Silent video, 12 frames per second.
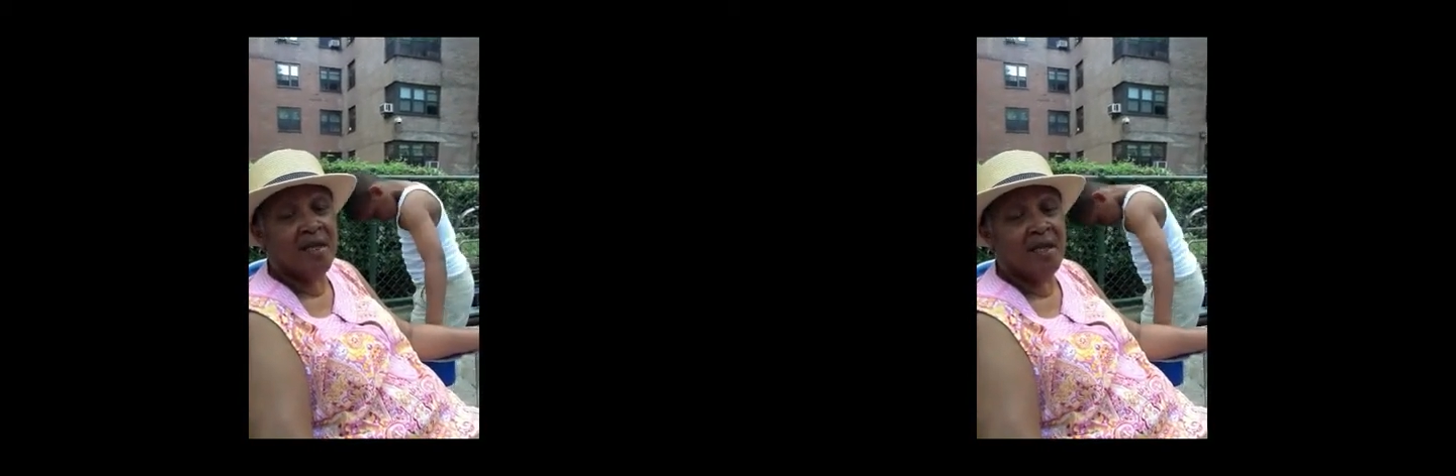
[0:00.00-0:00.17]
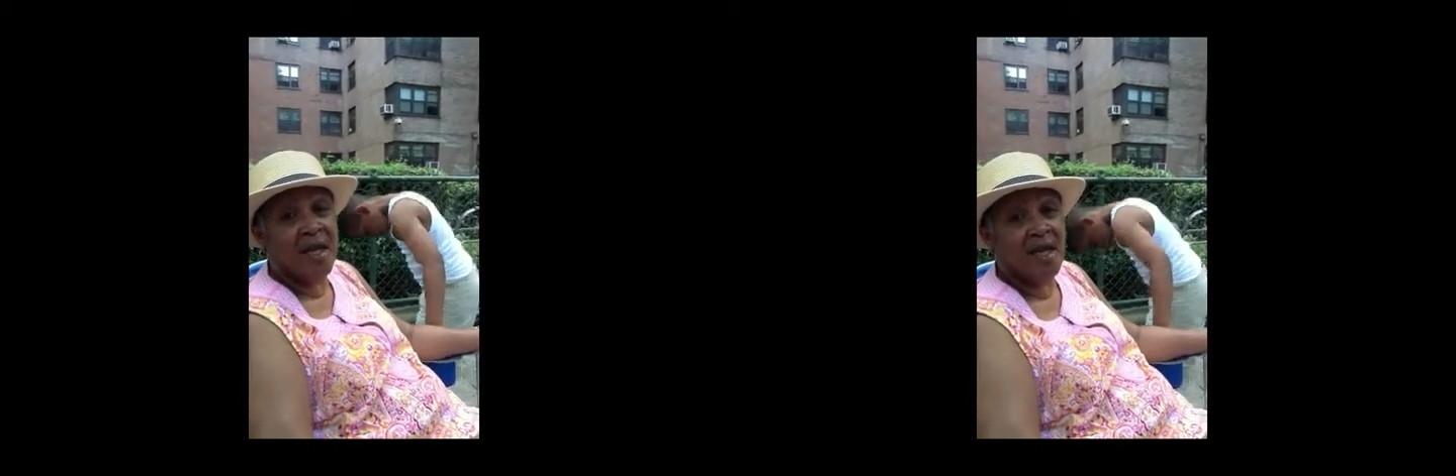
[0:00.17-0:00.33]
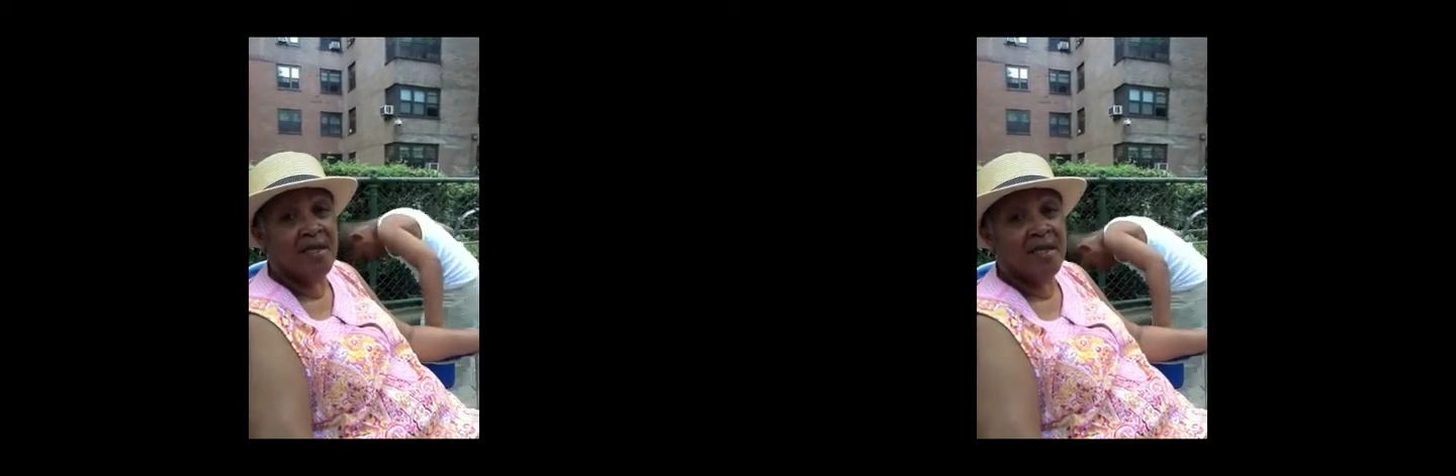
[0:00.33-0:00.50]

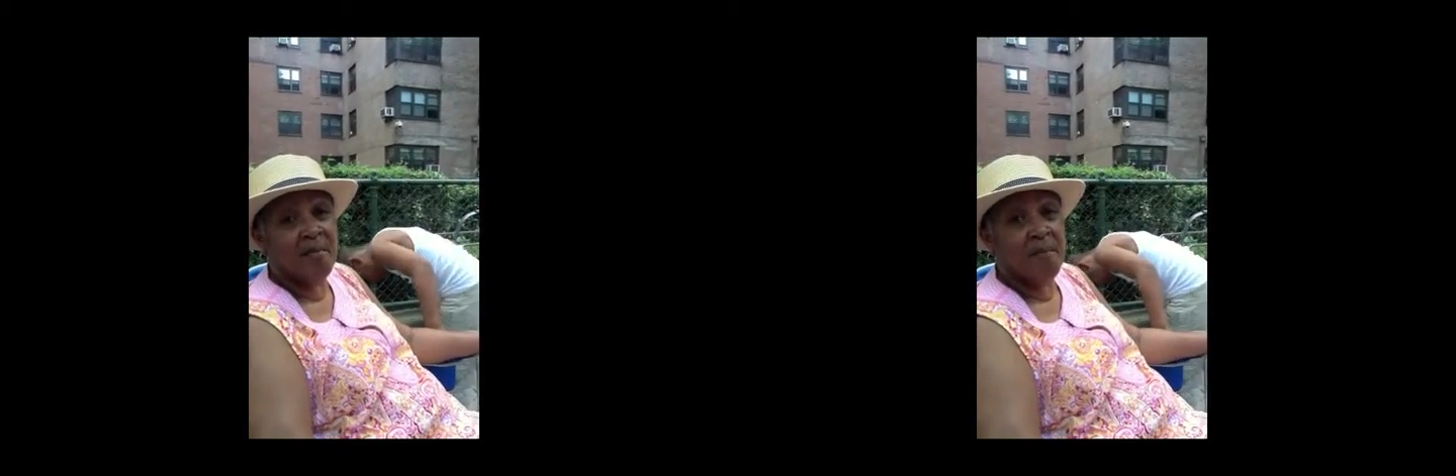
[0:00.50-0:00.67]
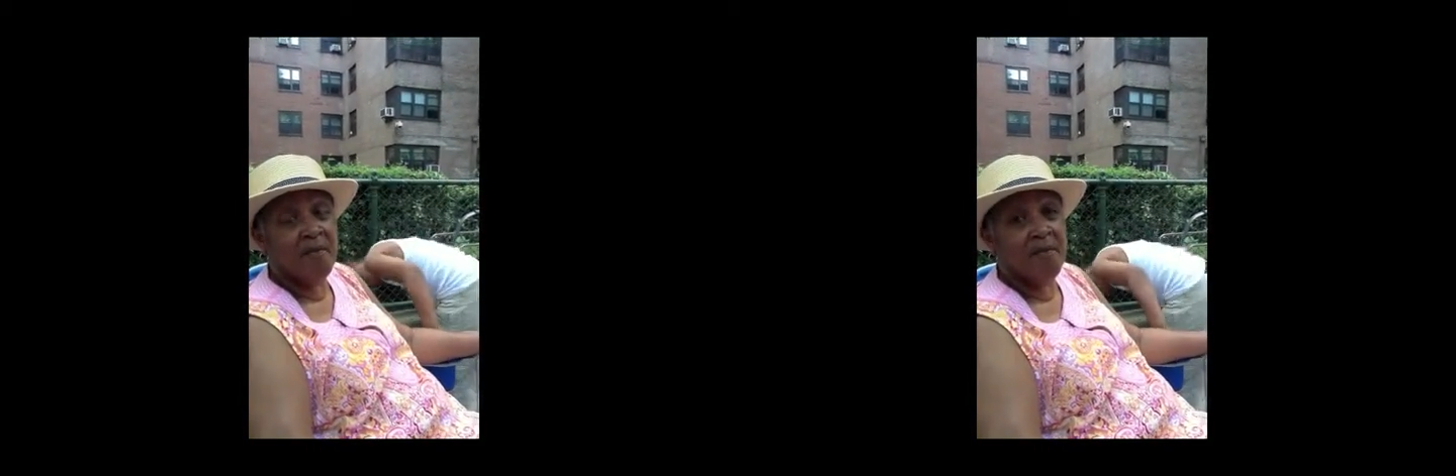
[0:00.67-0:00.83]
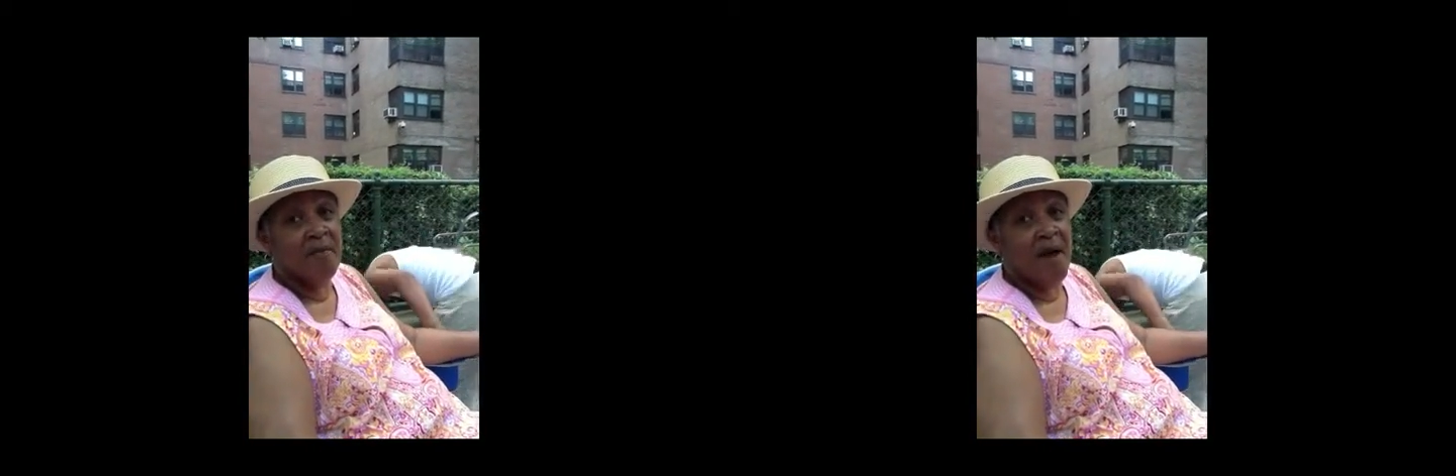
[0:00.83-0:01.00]
concept
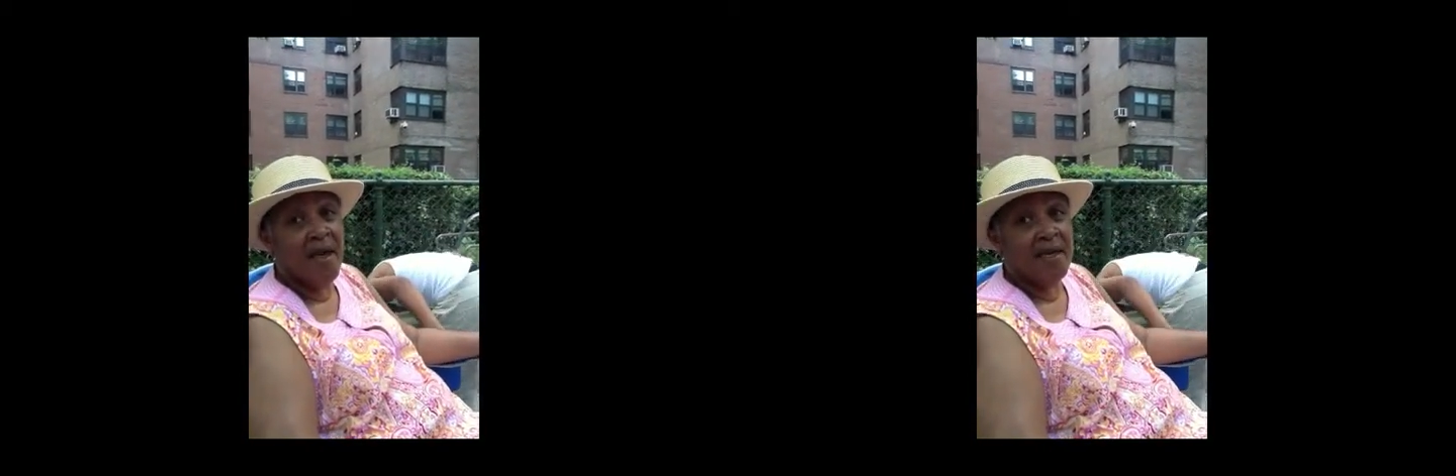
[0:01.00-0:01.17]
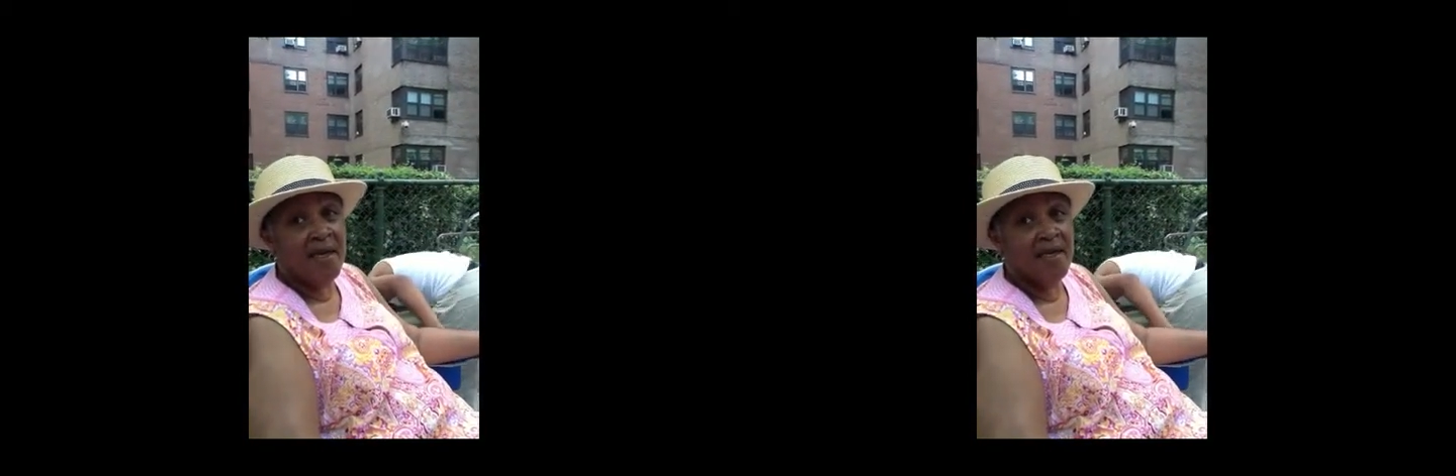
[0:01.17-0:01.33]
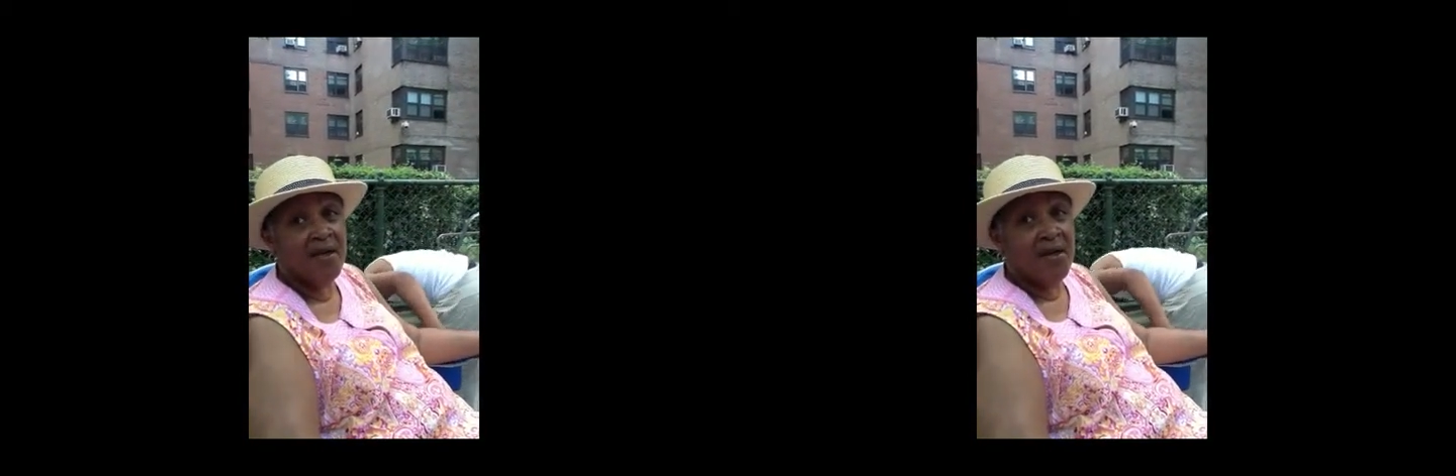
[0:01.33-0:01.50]
of
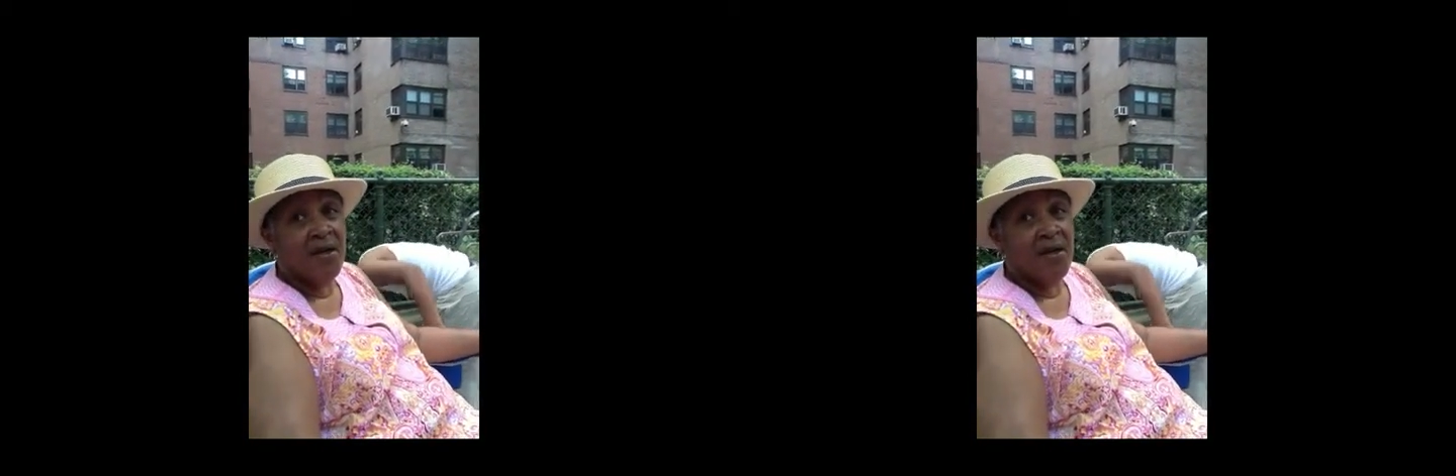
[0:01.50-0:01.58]
phonics.